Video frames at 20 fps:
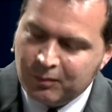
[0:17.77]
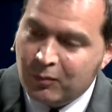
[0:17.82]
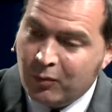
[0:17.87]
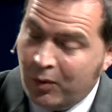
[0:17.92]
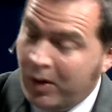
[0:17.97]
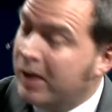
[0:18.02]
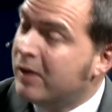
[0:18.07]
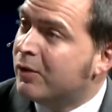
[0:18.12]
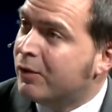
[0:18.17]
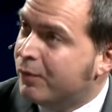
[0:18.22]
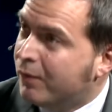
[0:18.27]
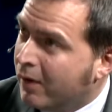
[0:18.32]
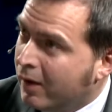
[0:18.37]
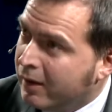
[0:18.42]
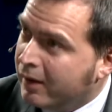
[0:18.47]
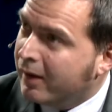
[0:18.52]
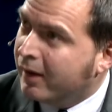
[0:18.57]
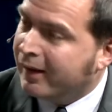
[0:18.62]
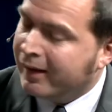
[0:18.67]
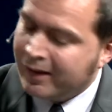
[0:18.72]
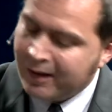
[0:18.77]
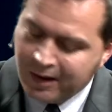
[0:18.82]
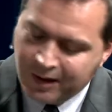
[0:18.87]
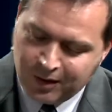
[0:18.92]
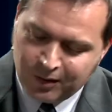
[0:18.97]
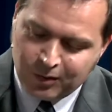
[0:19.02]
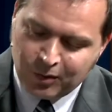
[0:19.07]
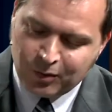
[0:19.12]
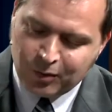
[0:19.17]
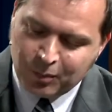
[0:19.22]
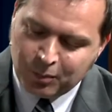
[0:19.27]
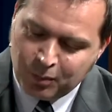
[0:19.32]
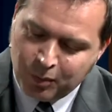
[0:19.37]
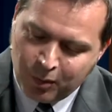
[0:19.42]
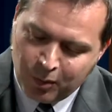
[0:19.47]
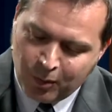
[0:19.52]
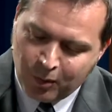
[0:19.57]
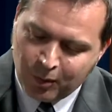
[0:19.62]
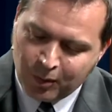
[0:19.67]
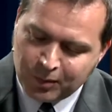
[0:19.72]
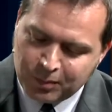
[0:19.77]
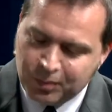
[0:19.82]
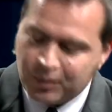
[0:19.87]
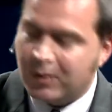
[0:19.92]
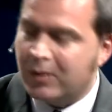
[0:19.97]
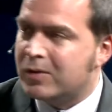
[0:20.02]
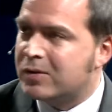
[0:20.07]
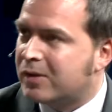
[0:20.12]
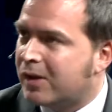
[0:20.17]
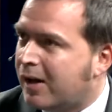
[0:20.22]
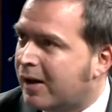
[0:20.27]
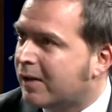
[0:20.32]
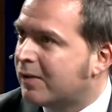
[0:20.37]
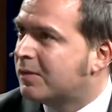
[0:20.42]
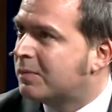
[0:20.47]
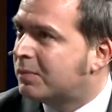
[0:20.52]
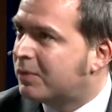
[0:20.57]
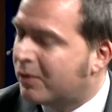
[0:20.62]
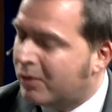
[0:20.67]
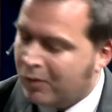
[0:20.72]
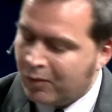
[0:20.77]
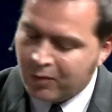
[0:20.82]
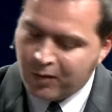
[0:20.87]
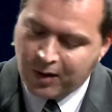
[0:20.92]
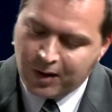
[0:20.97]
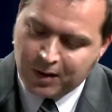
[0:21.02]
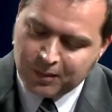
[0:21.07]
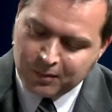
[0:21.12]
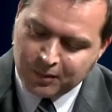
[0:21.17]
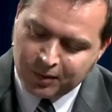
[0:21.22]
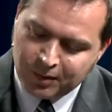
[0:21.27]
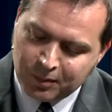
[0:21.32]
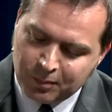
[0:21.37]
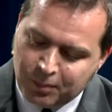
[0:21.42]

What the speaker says: raise funding and to support projects, programs,